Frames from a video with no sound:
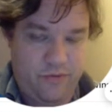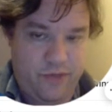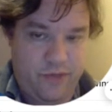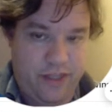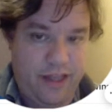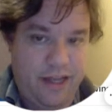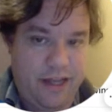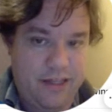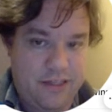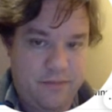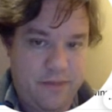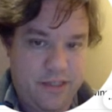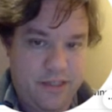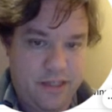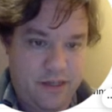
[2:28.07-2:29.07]
when they led
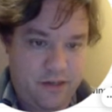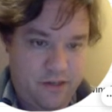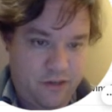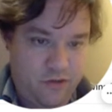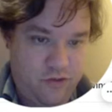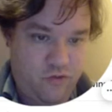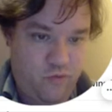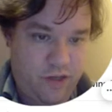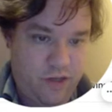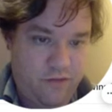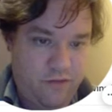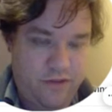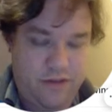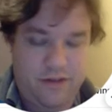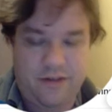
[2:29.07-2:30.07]
spades, he used one
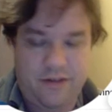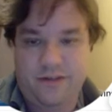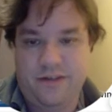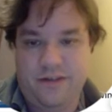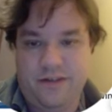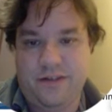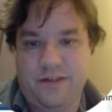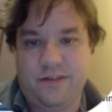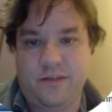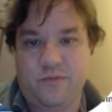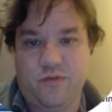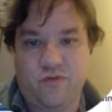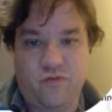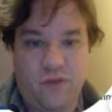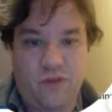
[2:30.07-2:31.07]
of the
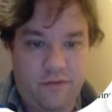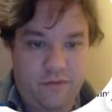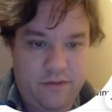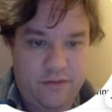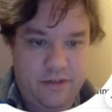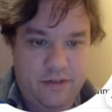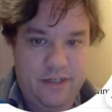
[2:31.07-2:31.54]
trumps to rough,